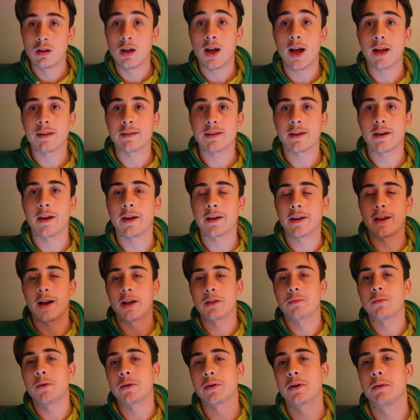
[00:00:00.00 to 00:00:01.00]
How's it going,
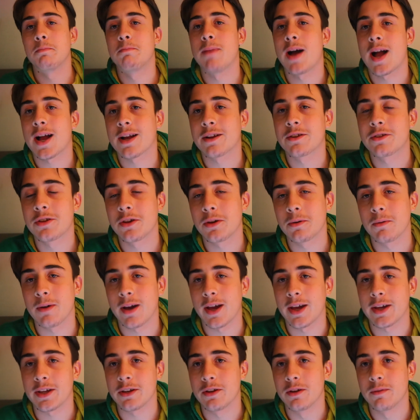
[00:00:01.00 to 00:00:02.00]
guys? Welcome back to
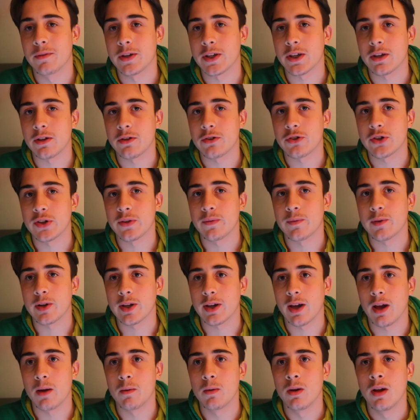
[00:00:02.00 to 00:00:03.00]
another YouTube
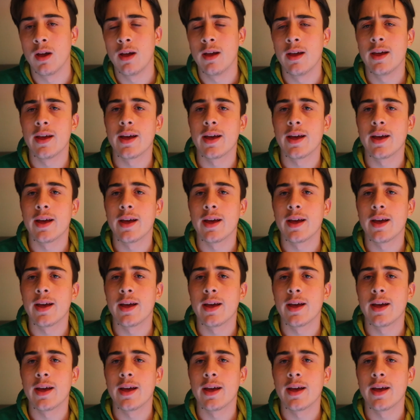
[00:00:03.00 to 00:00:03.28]
video,